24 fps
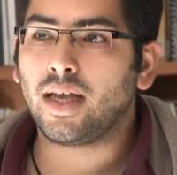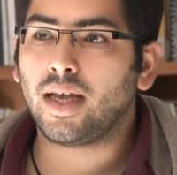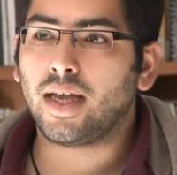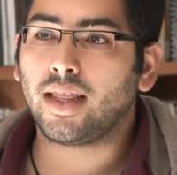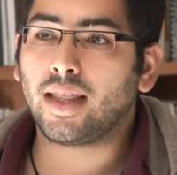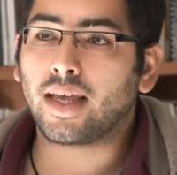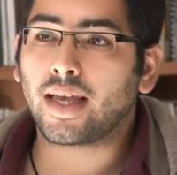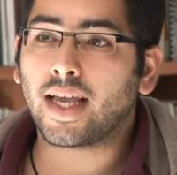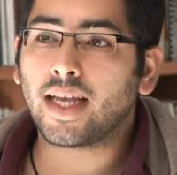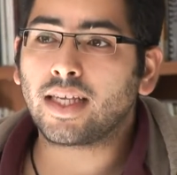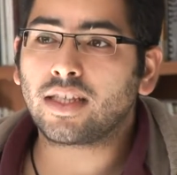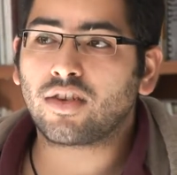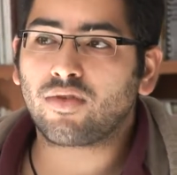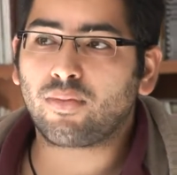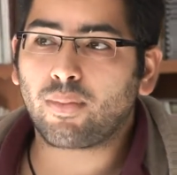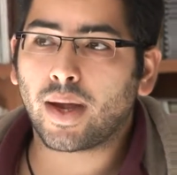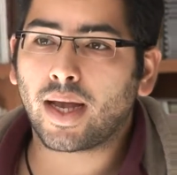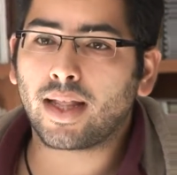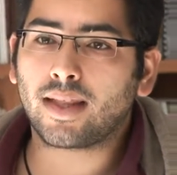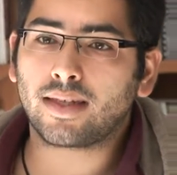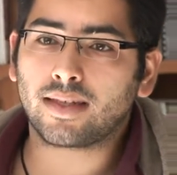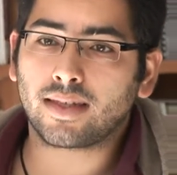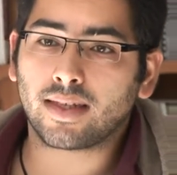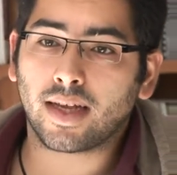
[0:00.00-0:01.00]
In the case of
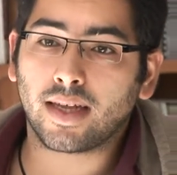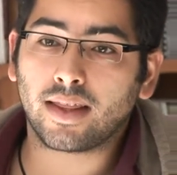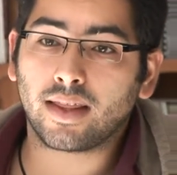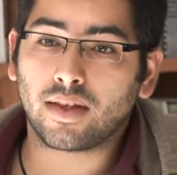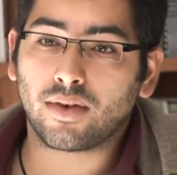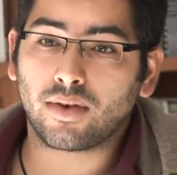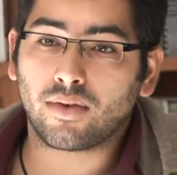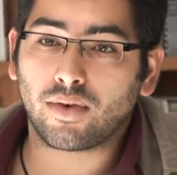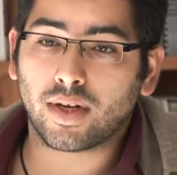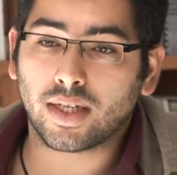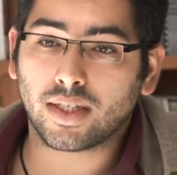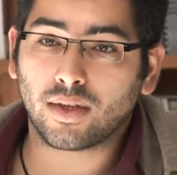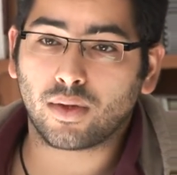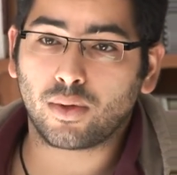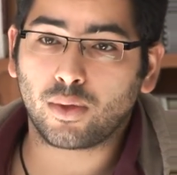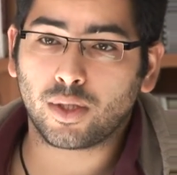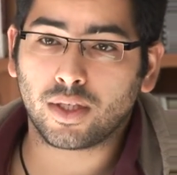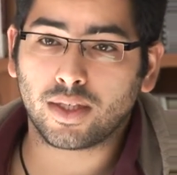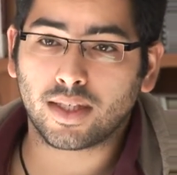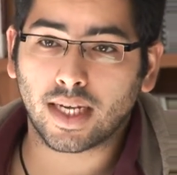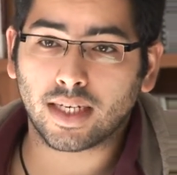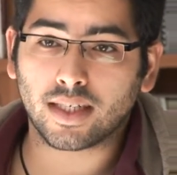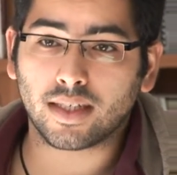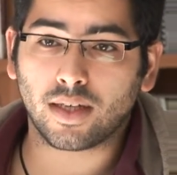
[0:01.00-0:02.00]
Palestine, the
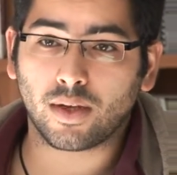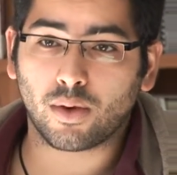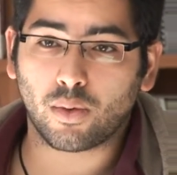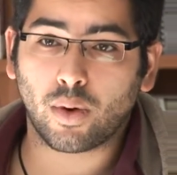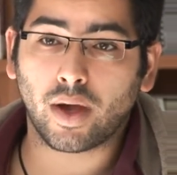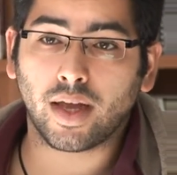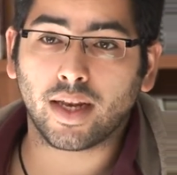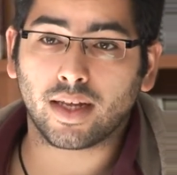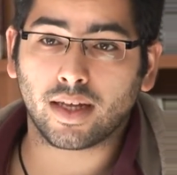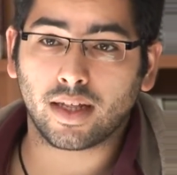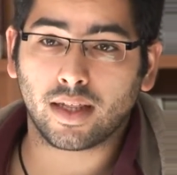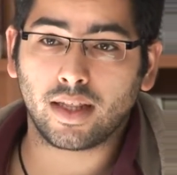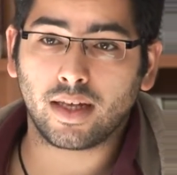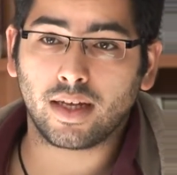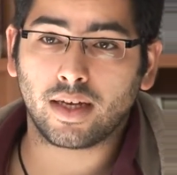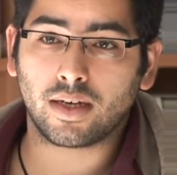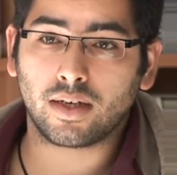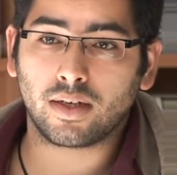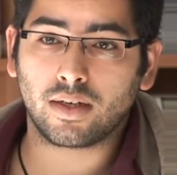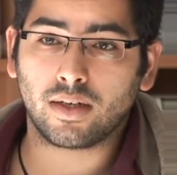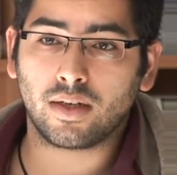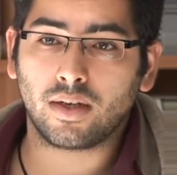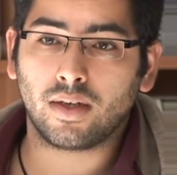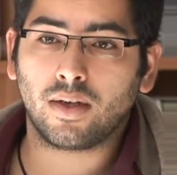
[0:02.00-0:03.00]
resolution is actually quite
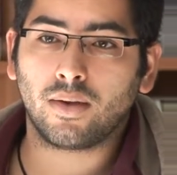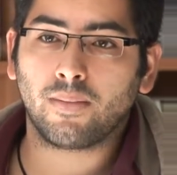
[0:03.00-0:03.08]
clear